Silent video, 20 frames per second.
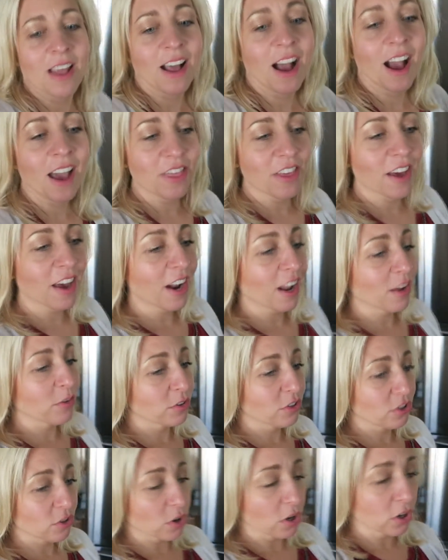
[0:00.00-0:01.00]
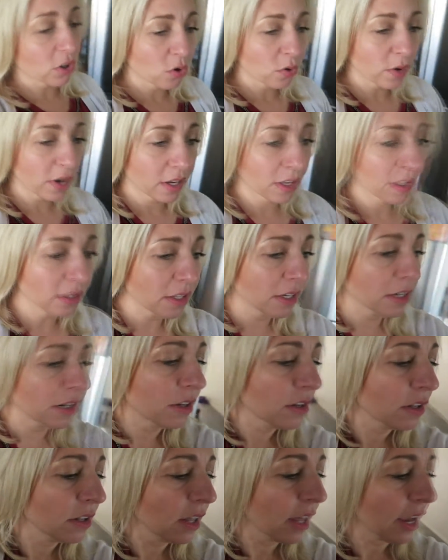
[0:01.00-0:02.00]
I thought I would do a quick
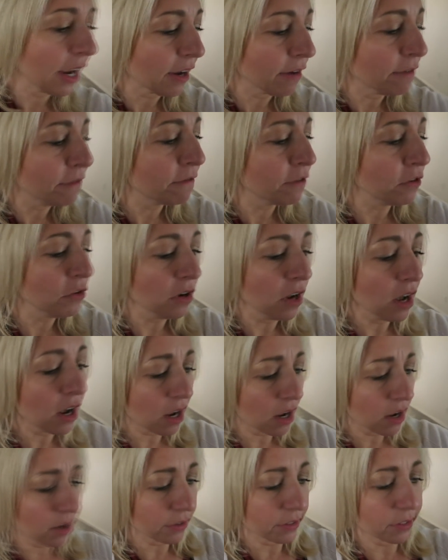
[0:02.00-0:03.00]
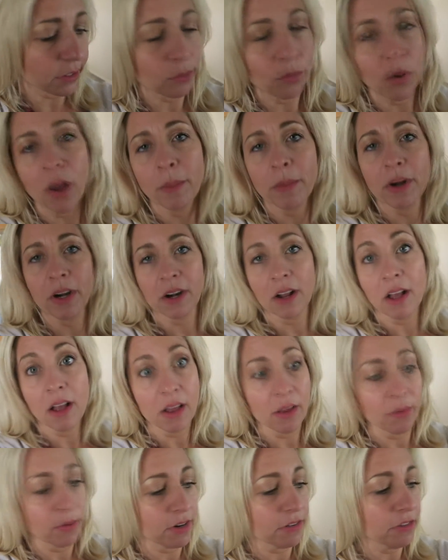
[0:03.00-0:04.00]
little like food haul or Walmart
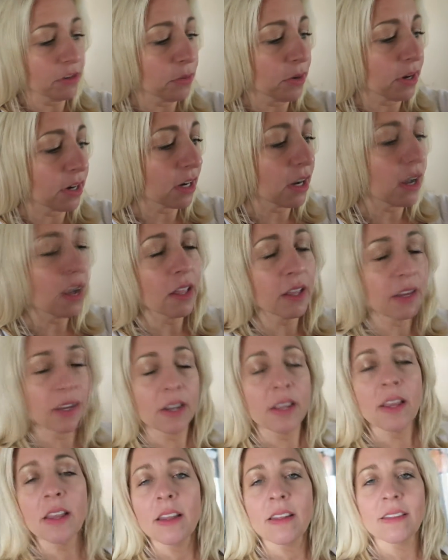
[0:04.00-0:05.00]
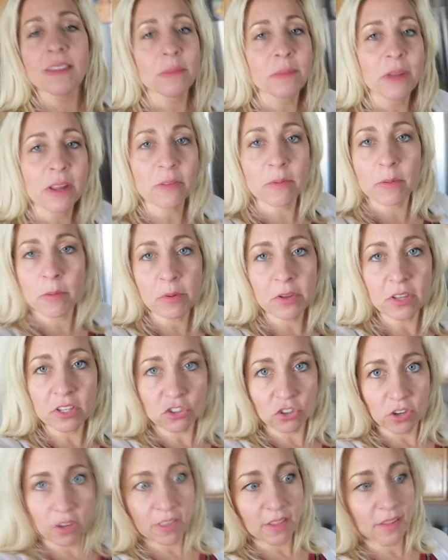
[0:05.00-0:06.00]
haul, whatever you wanna call it. Sometimes people
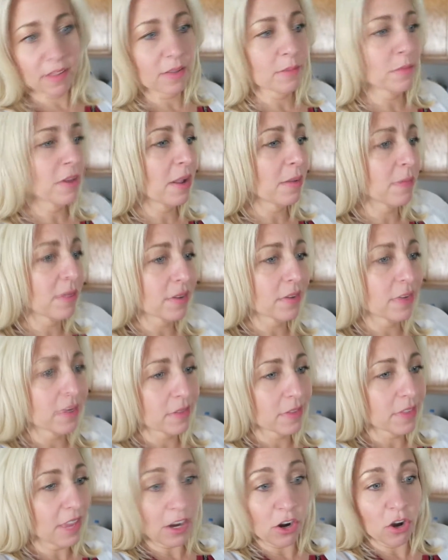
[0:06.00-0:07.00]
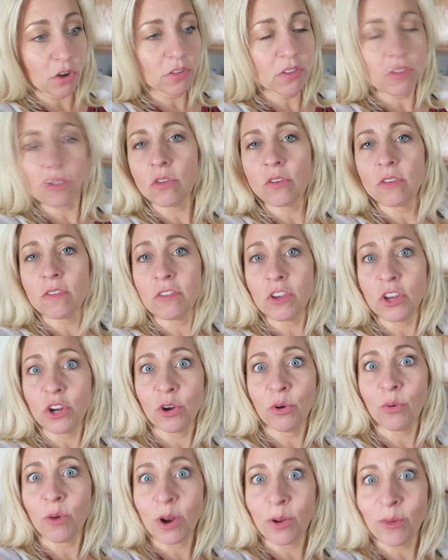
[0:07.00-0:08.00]
enjoy these, sometimes they're, they don't. So if you
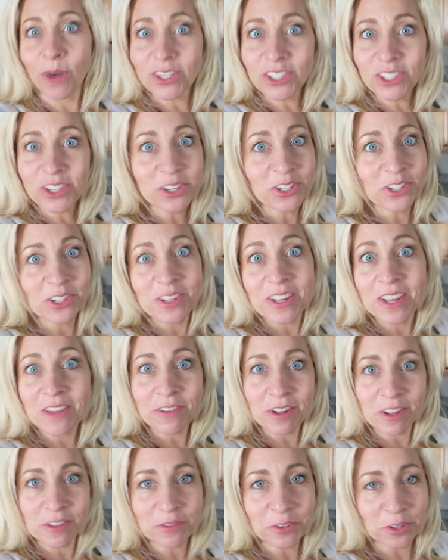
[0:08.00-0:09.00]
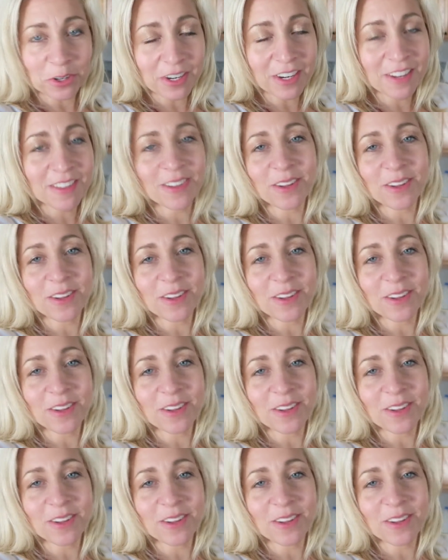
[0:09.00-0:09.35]
don't wanna watch it, you just hit fast forward.